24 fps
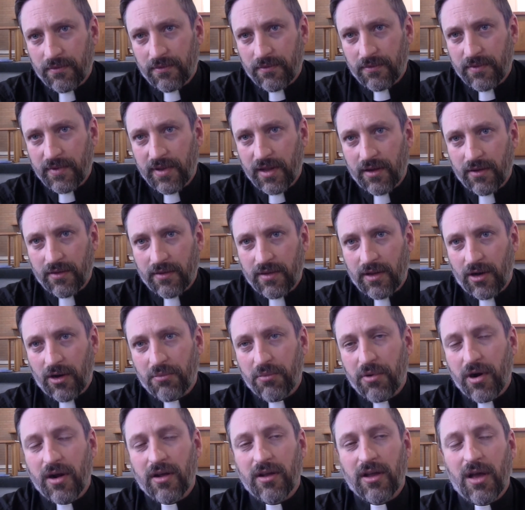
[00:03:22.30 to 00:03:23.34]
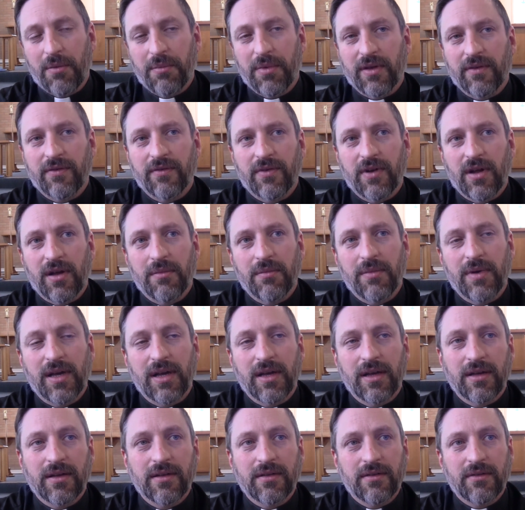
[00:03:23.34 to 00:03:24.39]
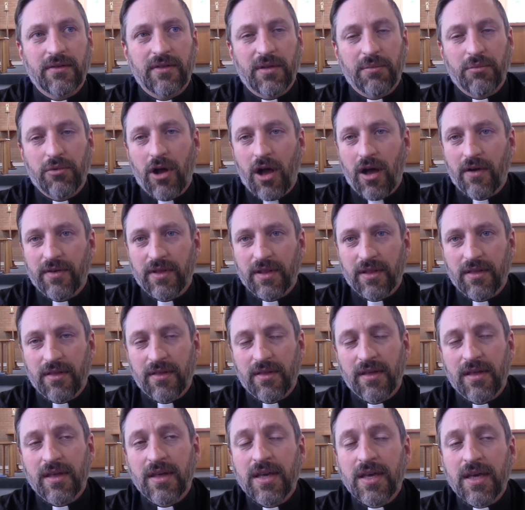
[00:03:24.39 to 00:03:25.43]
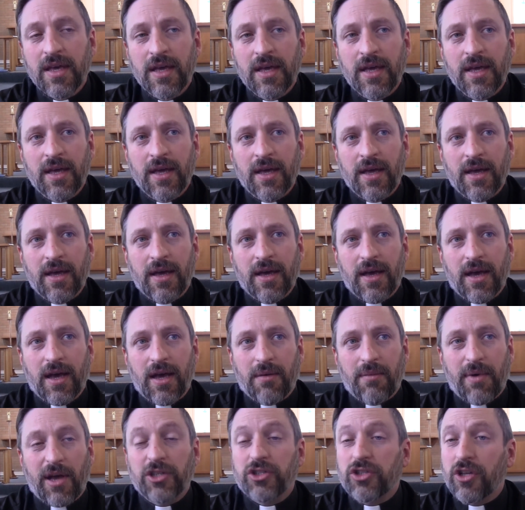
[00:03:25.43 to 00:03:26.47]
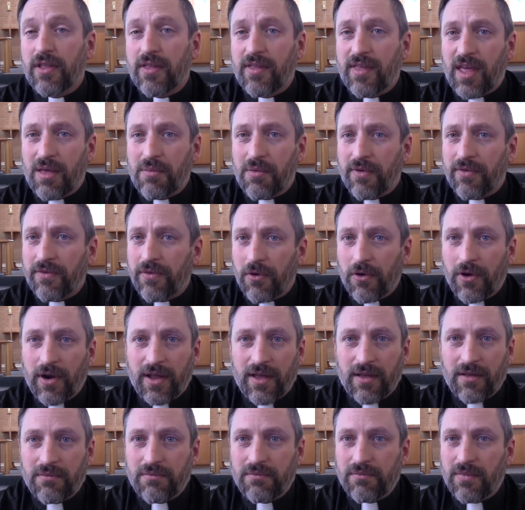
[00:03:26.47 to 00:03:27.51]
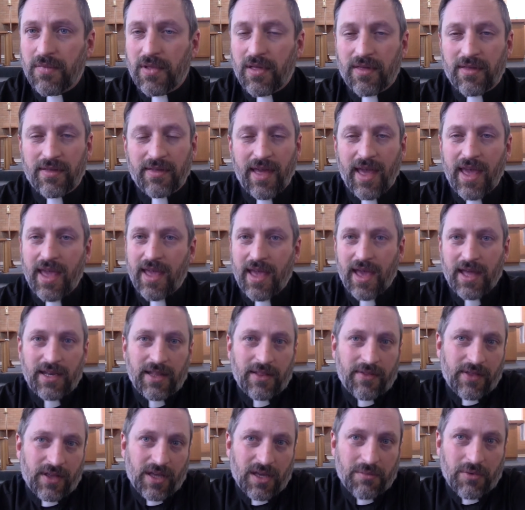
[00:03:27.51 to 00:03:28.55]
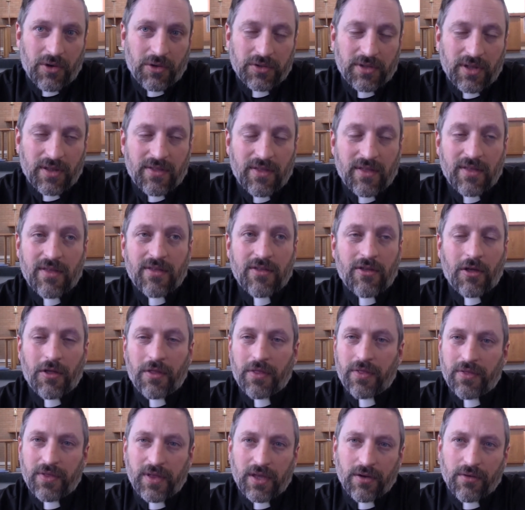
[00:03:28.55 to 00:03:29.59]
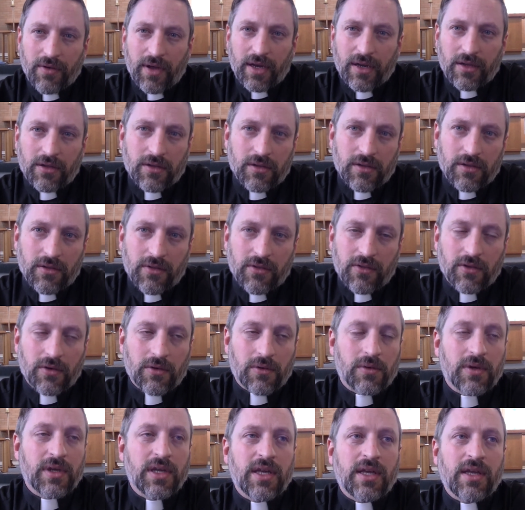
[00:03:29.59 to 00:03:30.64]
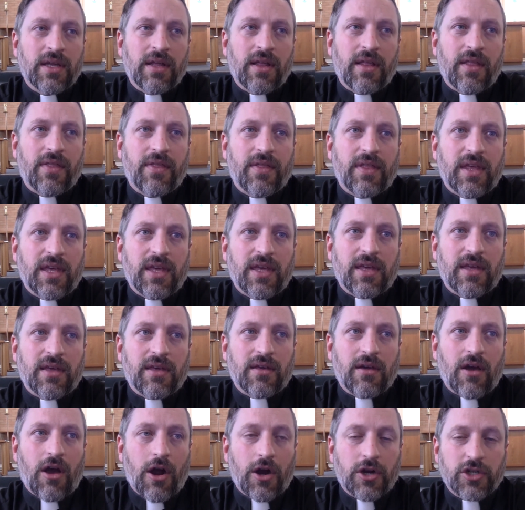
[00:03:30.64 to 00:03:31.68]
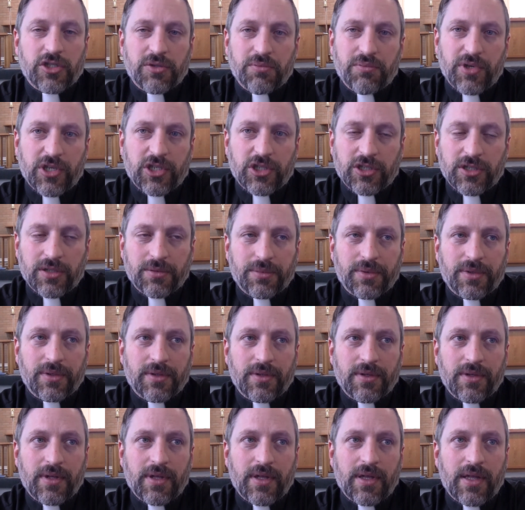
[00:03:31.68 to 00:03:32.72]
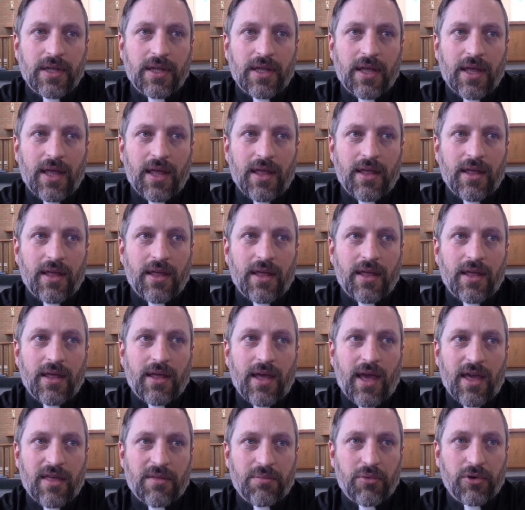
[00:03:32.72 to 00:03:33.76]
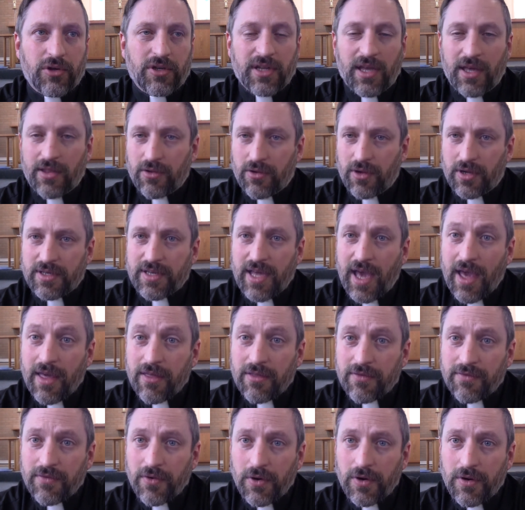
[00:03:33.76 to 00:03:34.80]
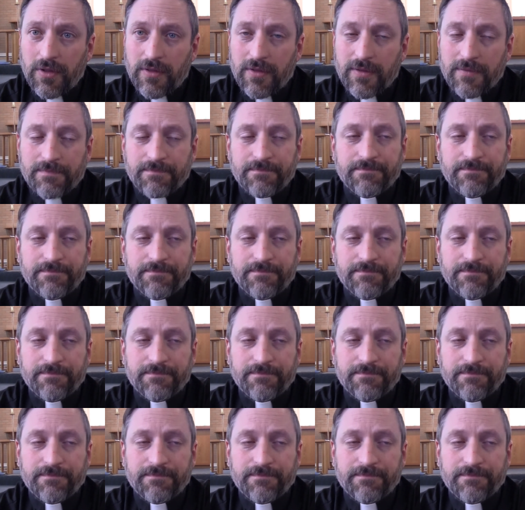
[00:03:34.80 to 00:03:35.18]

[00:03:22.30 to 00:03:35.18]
that are coming from the province. I should say before I say anything about this is all theoretical. So the Archbishop has put together a task force